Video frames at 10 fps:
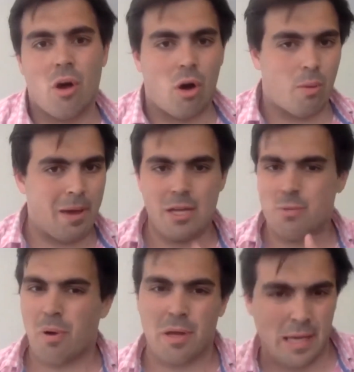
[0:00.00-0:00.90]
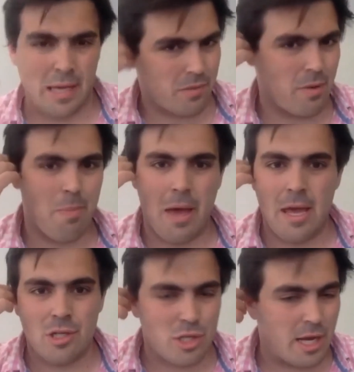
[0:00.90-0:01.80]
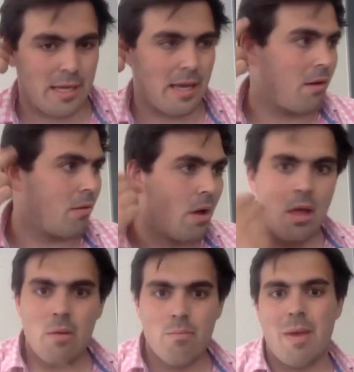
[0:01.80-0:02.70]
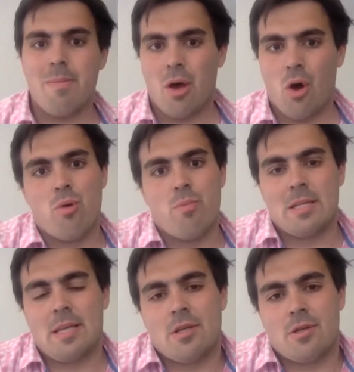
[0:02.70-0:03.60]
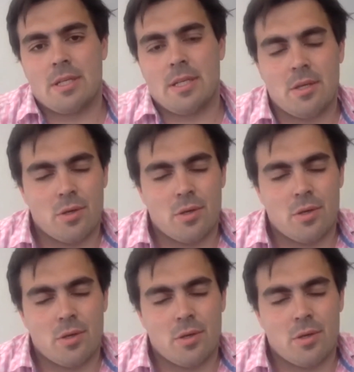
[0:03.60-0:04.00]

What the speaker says: cart page, product category page, checkout, maybe home, etc., etc.